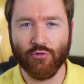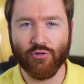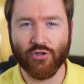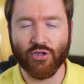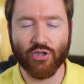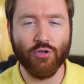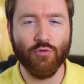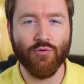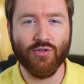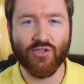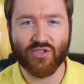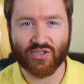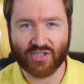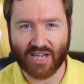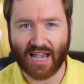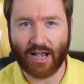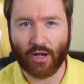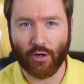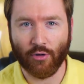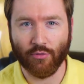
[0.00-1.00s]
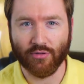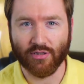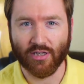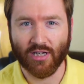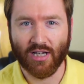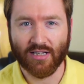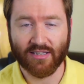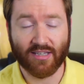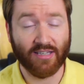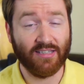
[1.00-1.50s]
to use sound
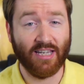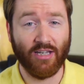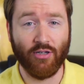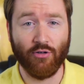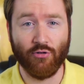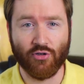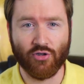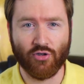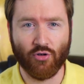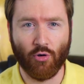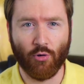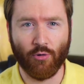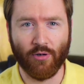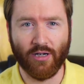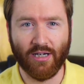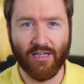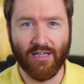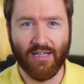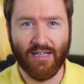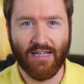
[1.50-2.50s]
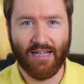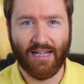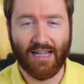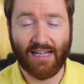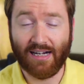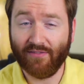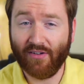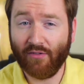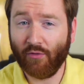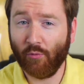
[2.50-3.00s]
to tell your story.
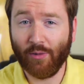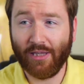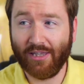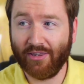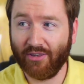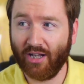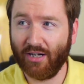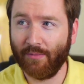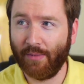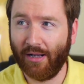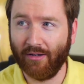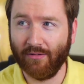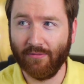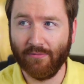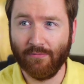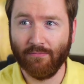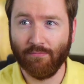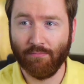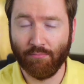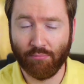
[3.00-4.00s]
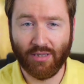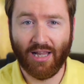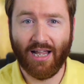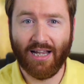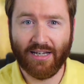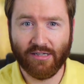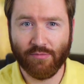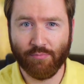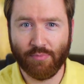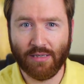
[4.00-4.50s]
And I've never really thought about
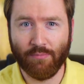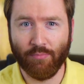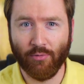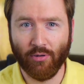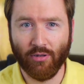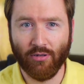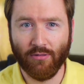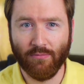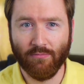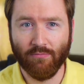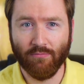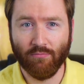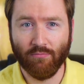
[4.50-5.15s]
blind people